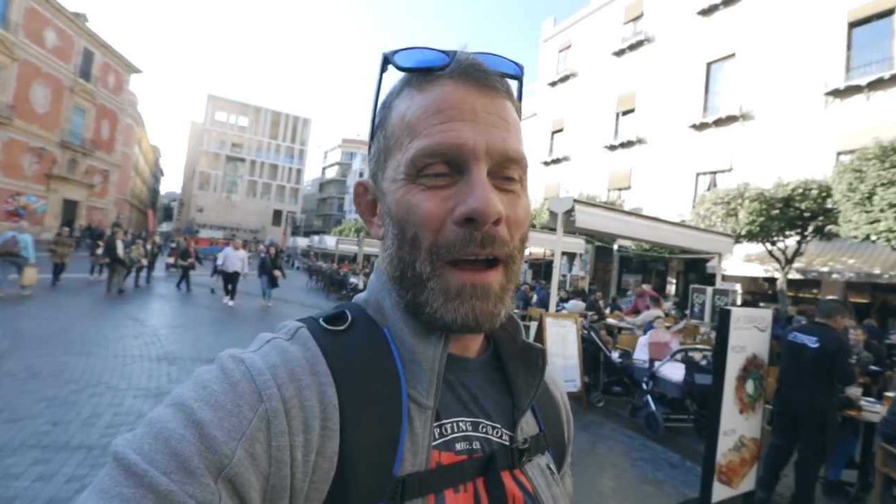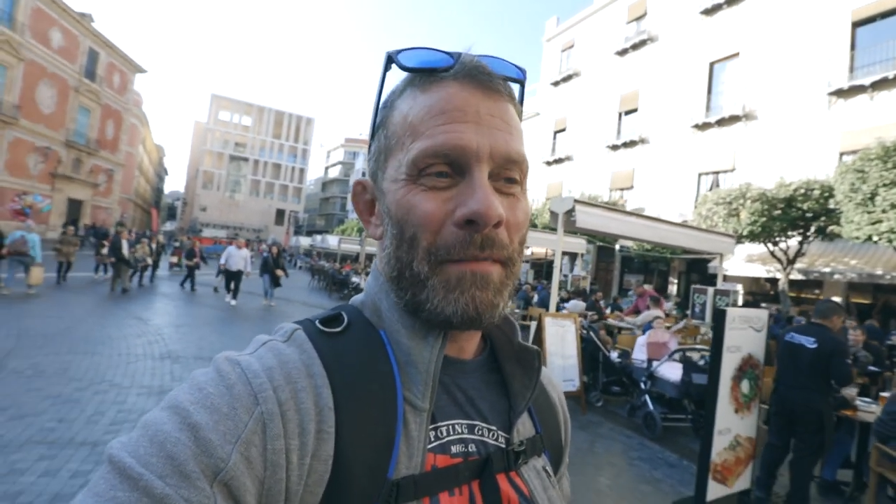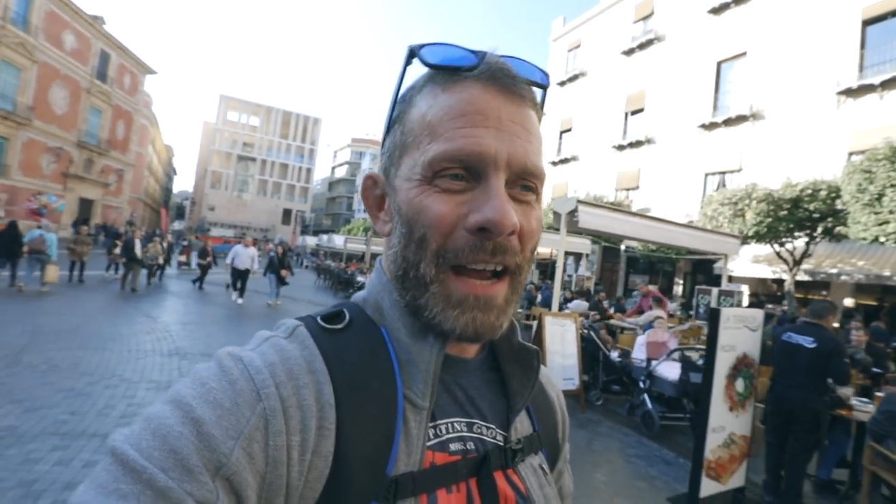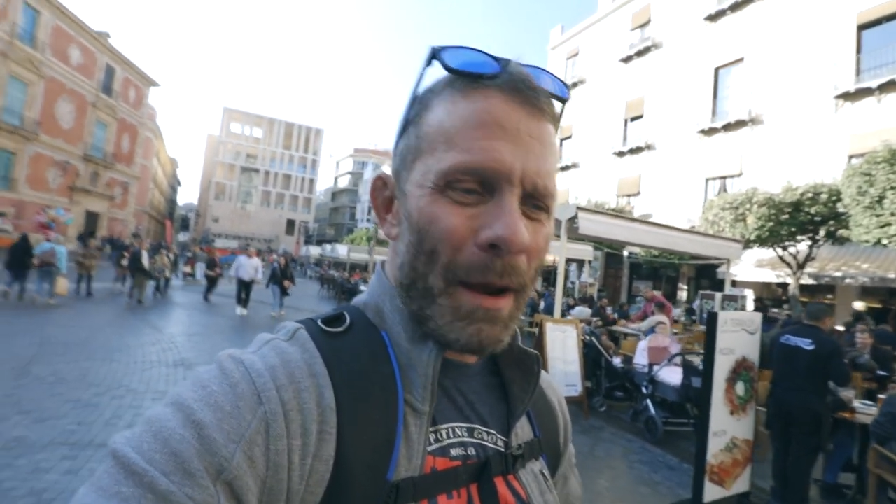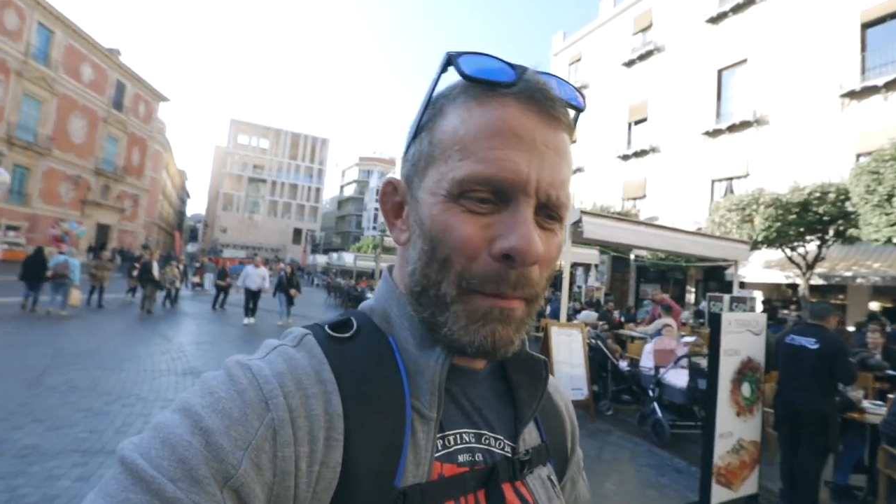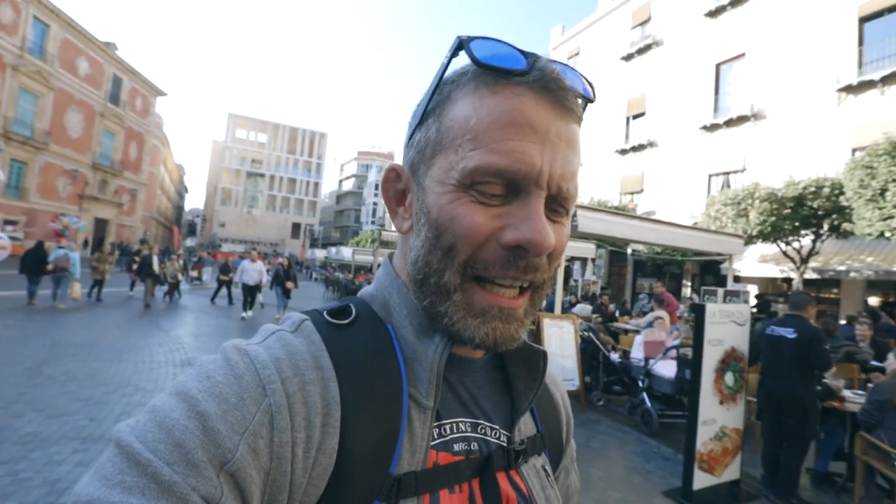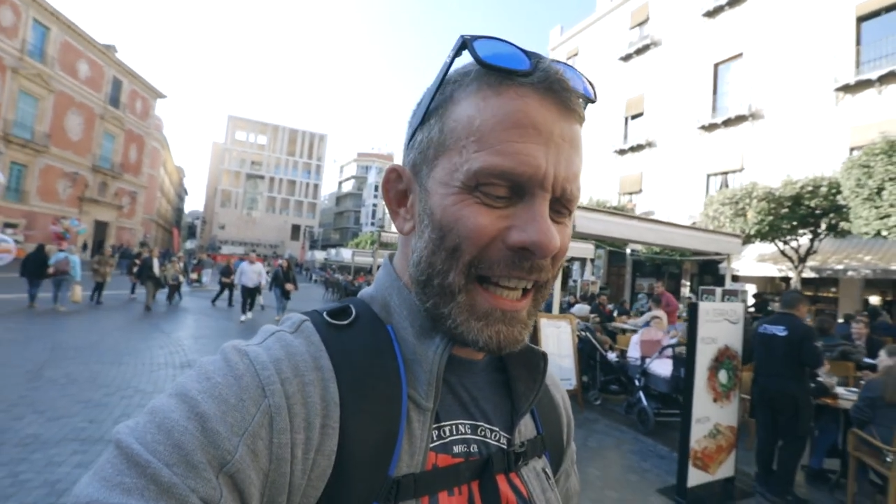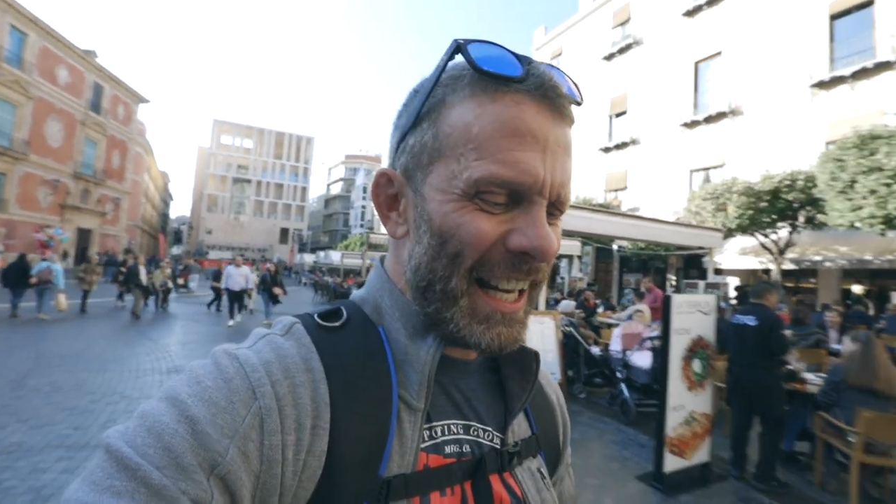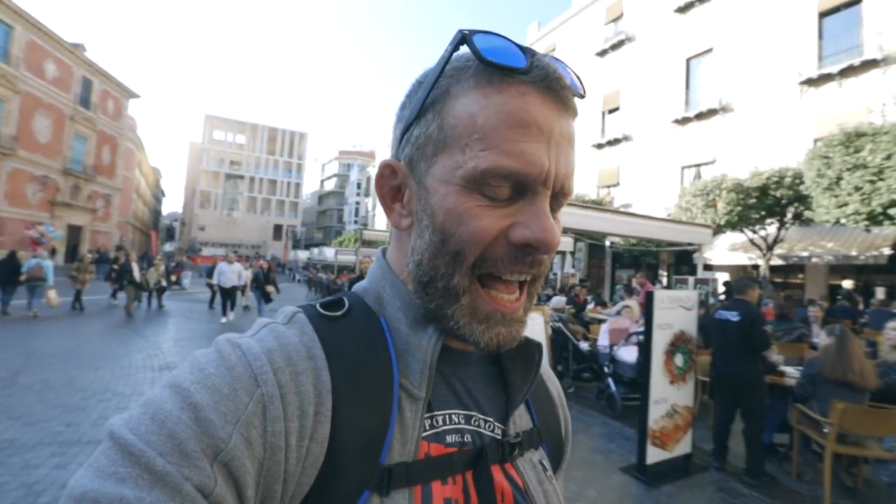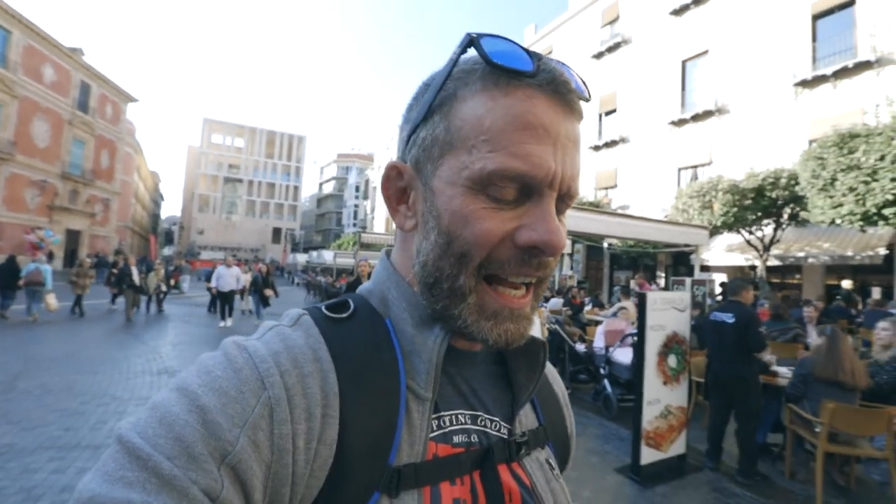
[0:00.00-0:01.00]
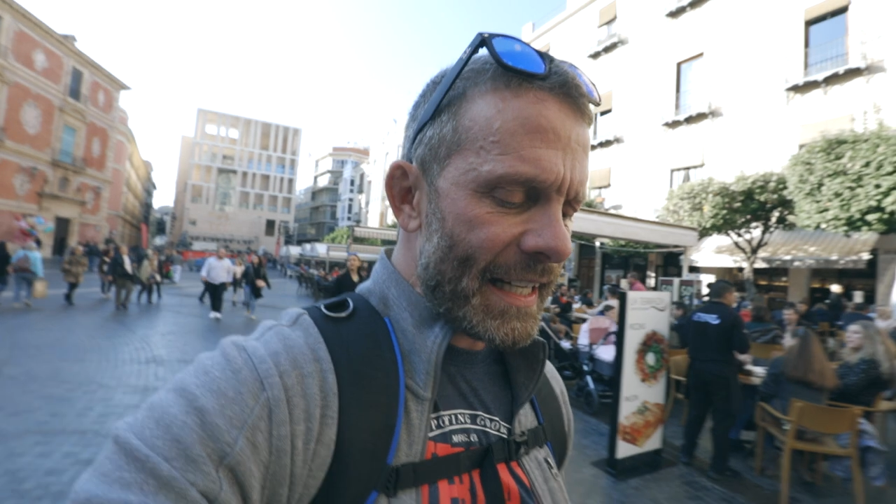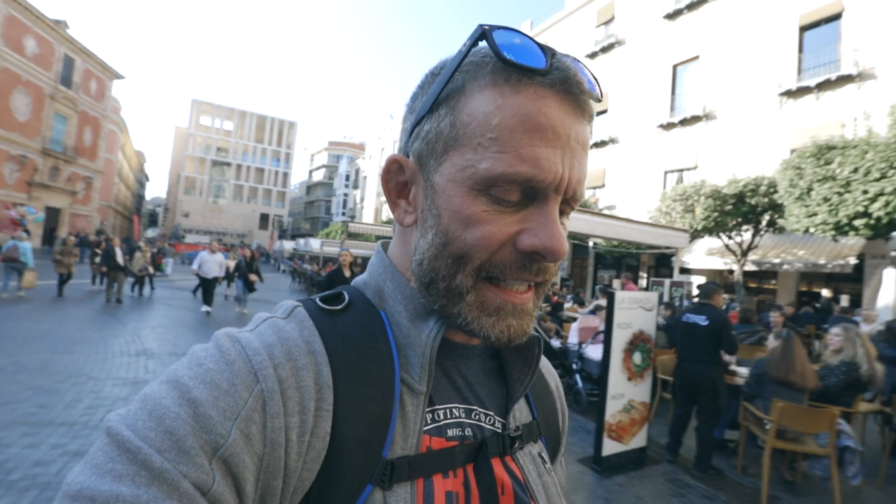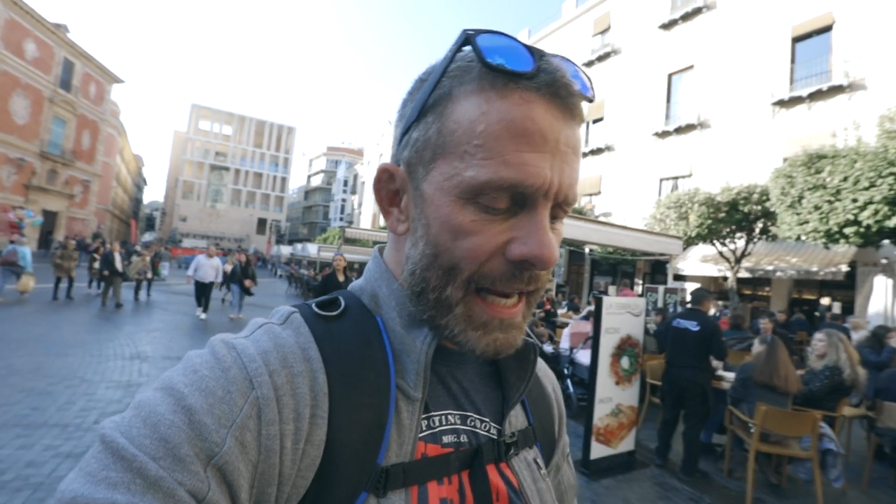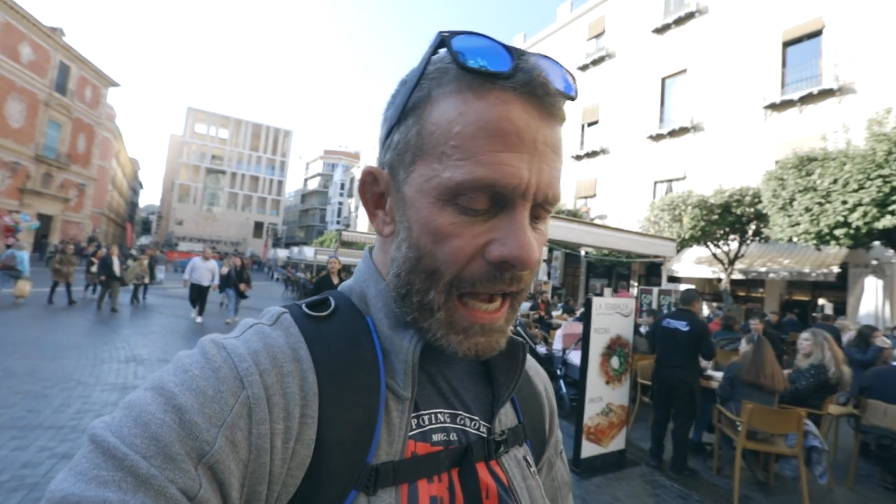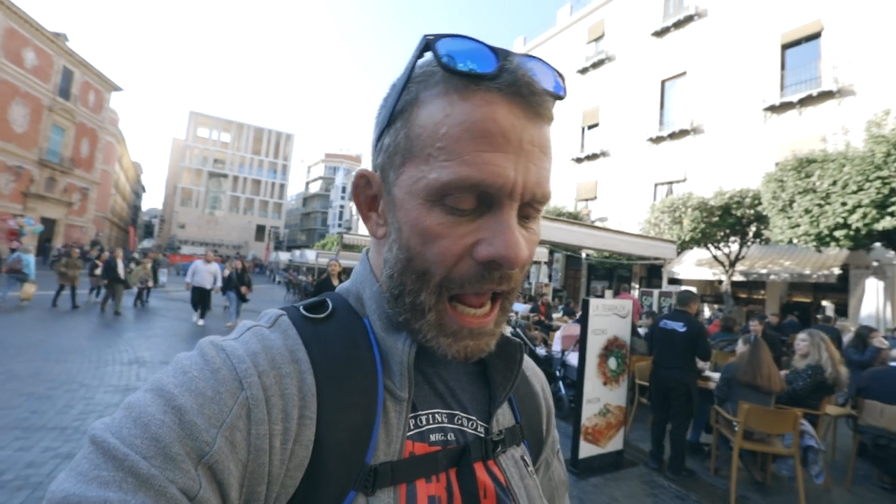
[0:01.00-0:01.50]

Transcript: my family, and like I said,